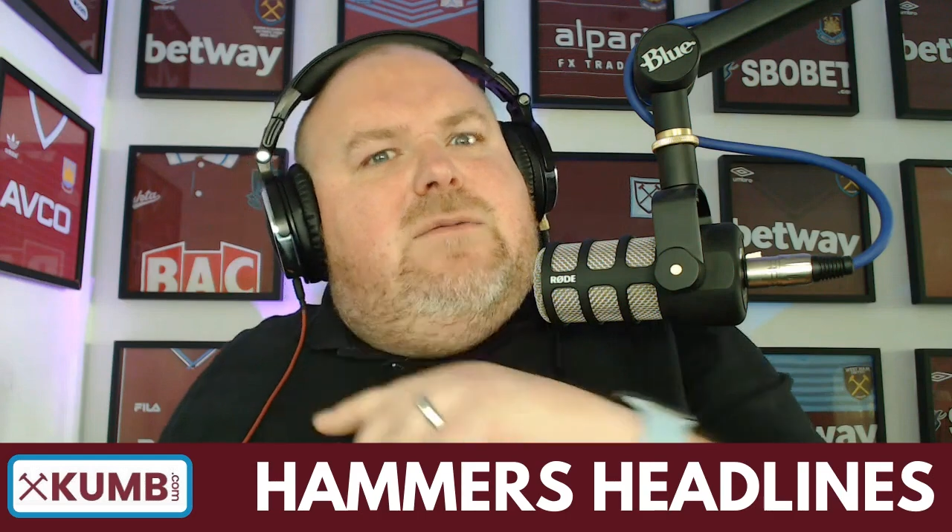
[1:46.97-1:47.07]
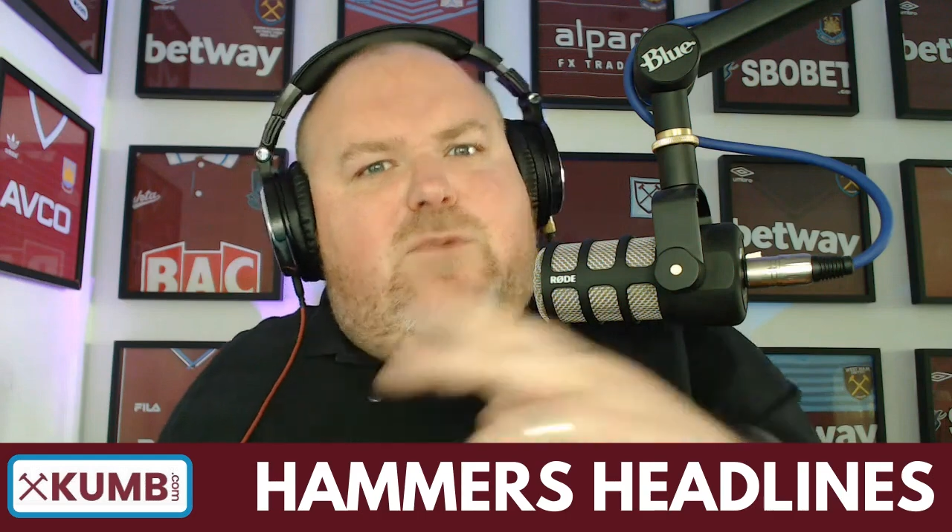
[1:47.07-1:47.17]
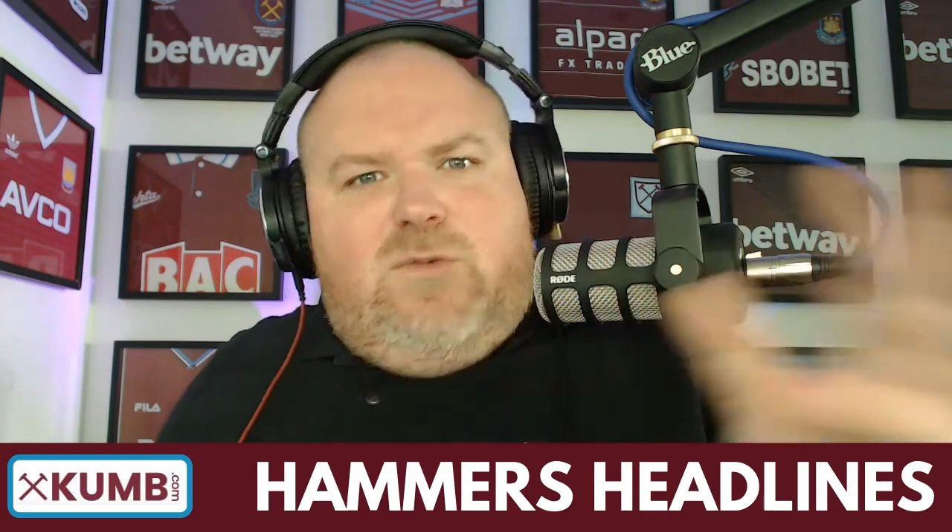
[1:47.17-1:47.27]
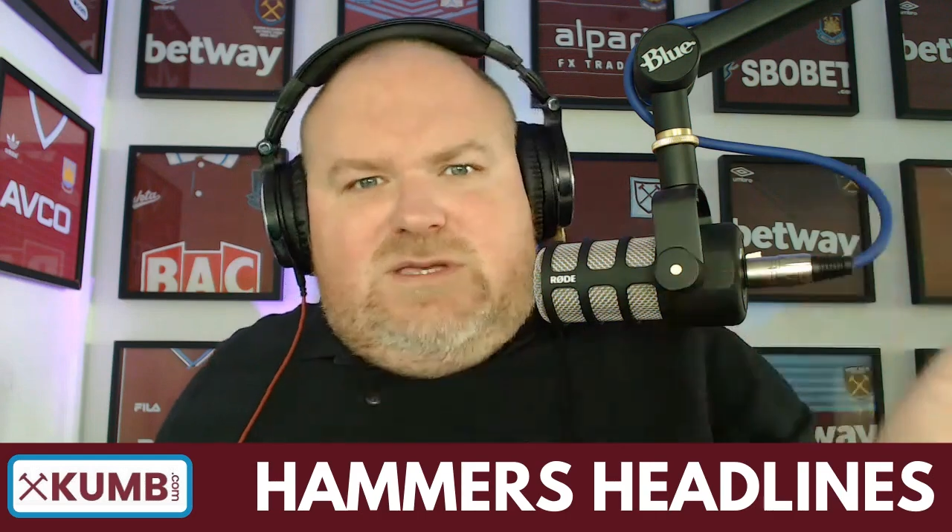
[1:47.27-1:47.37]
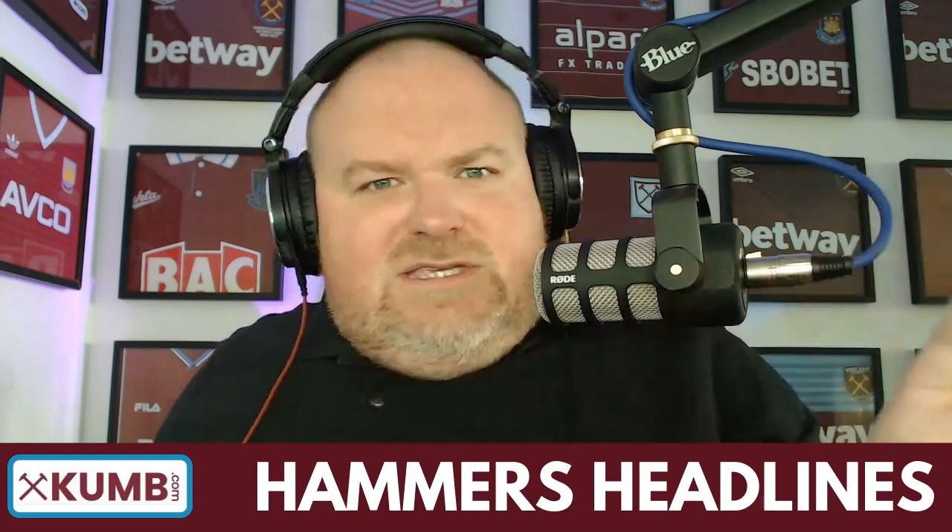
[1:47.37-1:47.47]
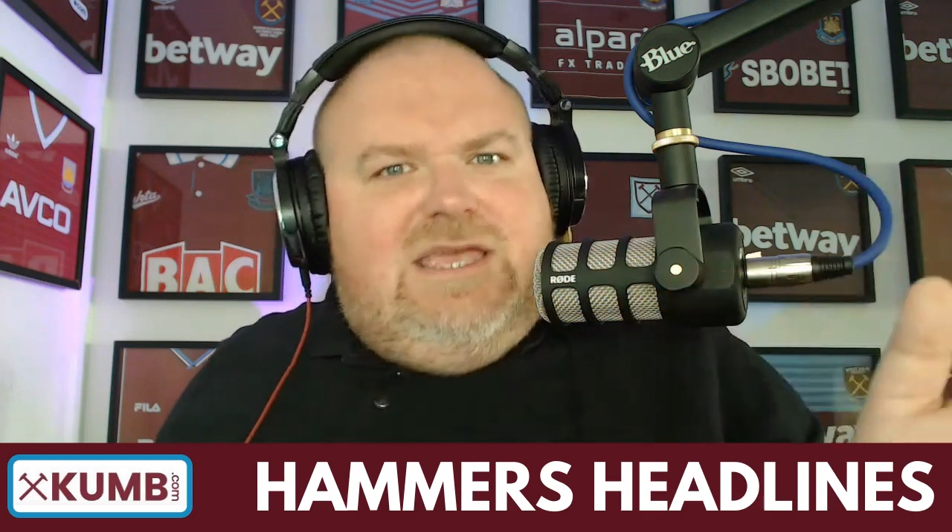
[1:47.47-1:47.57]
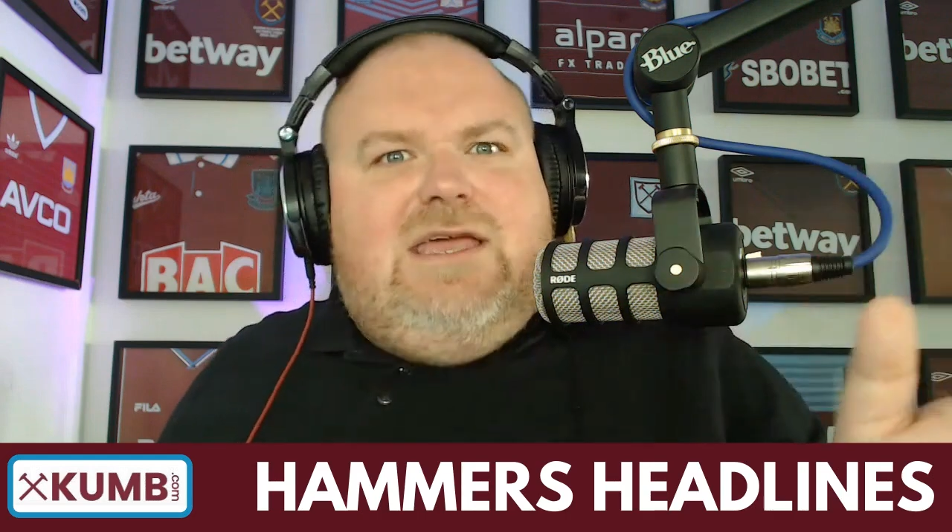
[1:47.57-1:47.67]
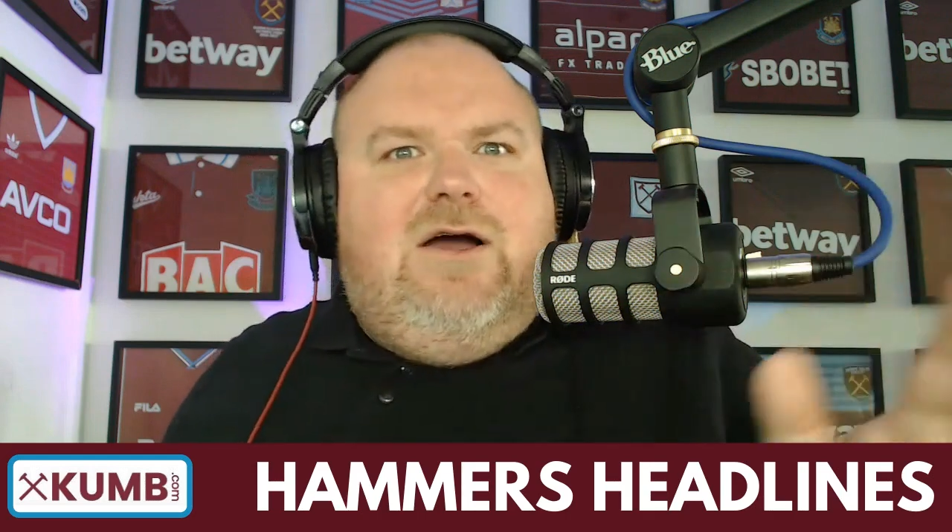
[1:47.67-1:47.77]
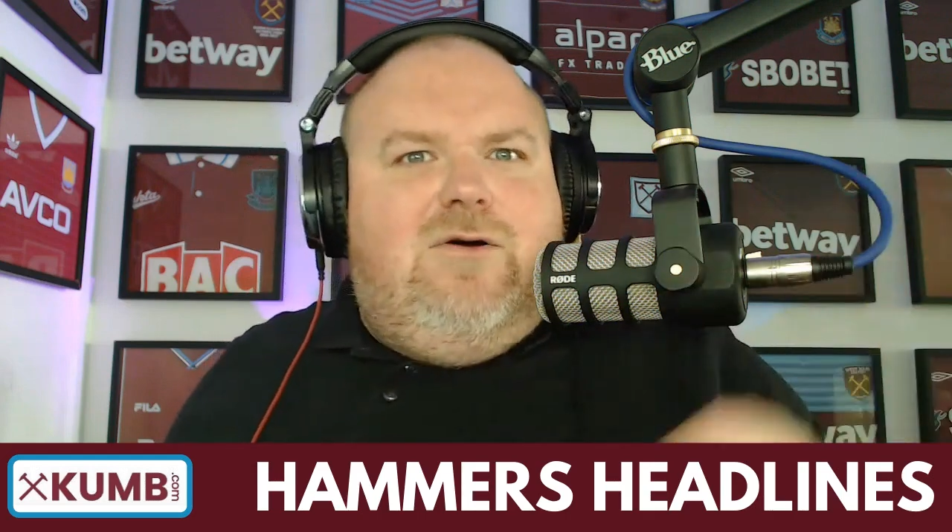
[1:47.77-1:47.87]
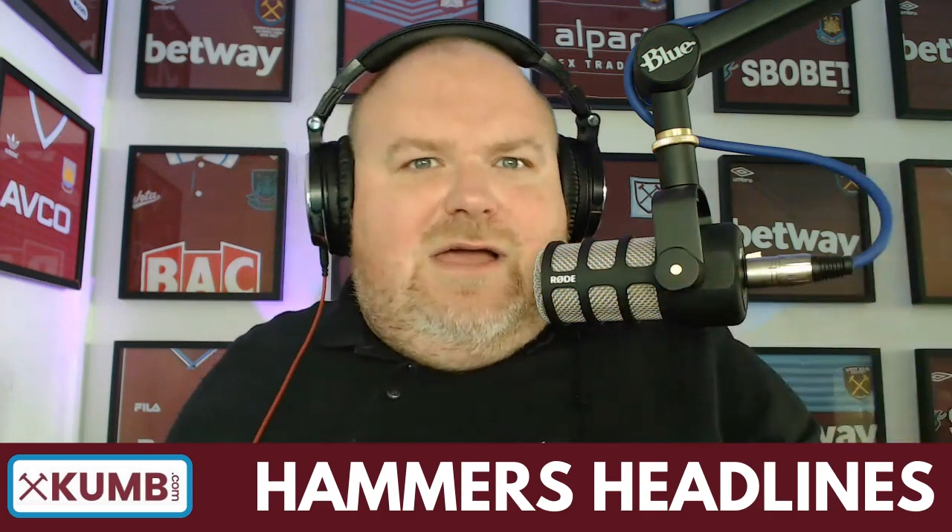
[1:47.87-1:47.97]
Bobby
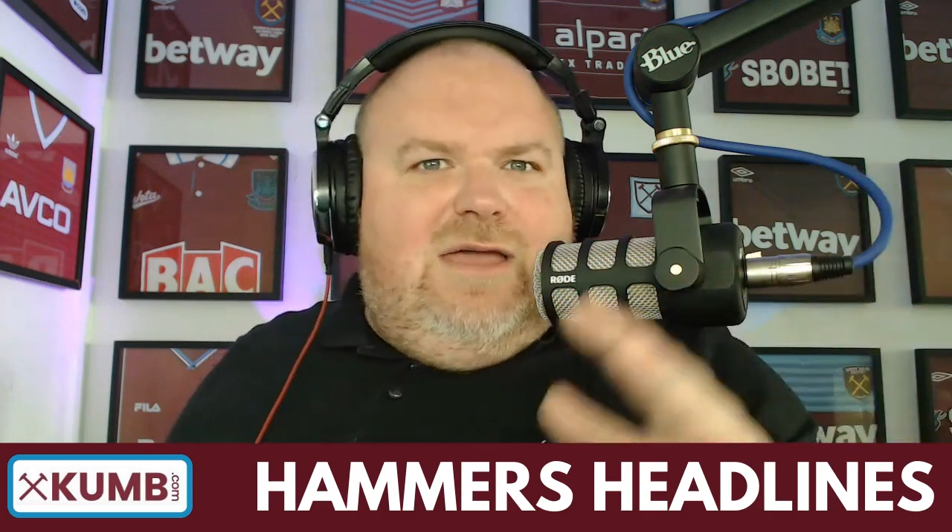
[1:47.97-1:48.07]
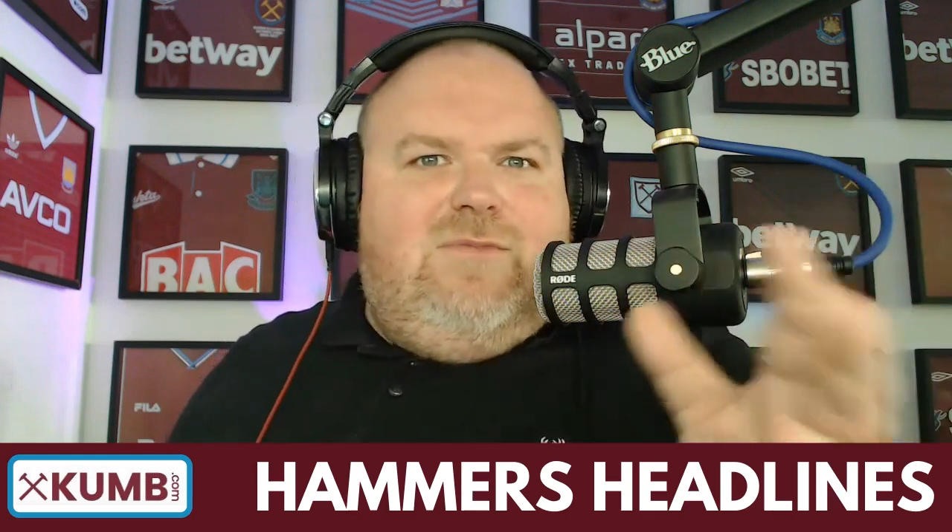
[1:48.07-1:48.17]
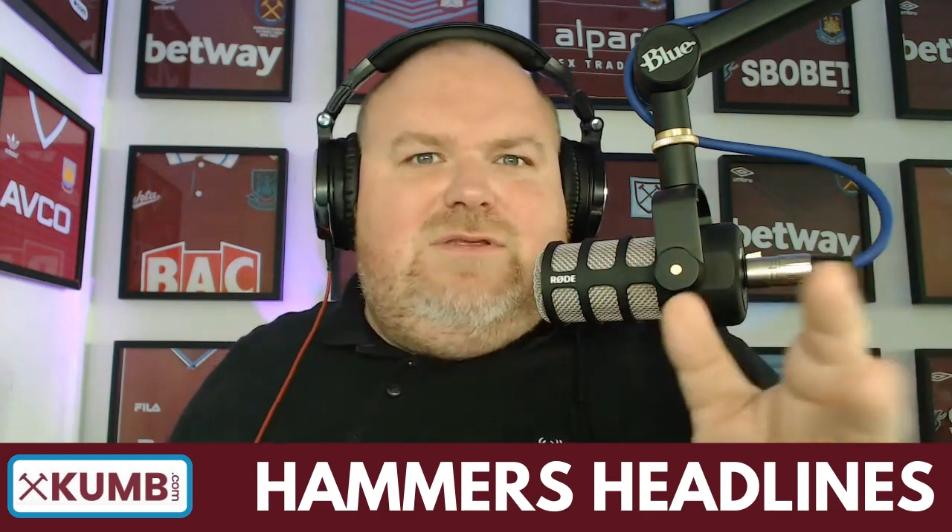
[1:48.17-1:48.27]
Seagull came